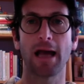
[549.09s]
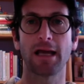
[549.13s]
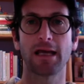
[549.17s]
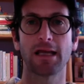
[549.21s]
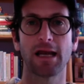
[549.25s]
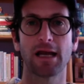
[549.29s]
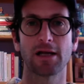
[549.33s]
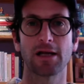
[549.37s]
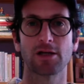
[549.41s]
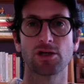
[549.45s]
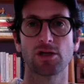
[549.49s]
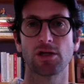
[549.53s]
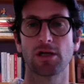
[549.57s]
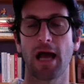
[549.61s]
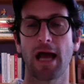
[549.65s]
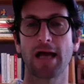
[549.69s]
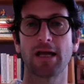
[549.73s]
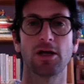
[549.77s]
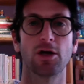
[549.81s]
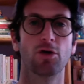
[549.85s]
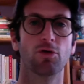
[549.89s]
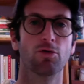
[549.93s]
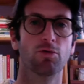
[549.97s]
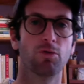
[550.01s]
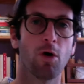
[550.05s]
can actually i
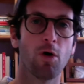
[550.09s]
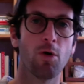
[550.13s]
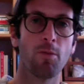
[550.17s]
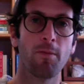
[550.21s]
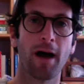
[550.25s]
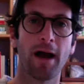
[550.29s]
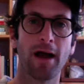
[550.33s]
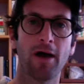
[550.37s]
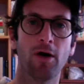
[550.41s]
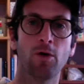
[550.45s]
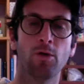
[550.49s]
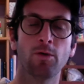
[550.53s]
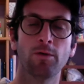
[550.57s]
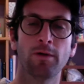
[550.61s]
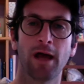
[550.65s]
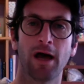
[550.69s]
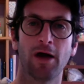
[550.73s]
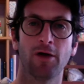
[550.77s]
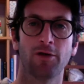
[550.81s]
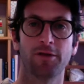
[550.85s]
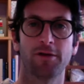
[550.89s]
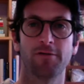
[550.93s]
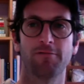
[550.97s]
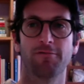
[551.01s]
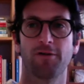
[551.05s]
can grow my own
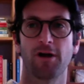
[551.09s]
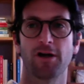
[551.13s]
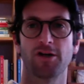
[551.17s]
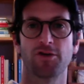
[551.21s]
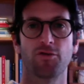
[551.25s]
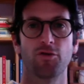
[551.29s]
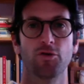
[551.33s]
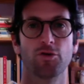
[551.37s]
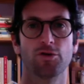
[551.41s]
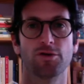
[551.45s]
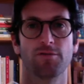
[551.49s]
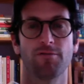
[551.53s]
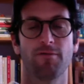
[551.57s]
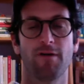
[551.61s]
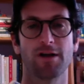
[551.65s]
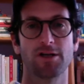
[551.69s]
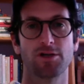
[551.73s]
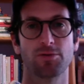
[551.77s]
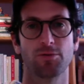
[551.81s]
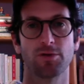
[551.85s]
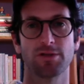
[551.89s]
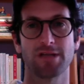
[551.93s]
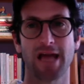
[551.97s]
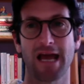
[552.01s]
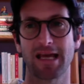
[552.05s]
healthy fresh fruits and
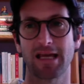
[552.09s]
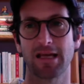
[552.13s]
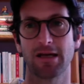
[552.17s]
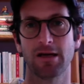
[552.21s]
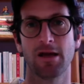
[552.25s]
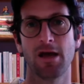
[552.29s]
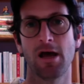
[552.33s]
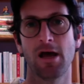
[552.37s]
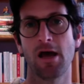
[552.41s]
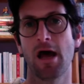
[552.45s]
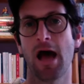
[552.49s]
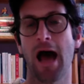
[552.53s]
vegetables i can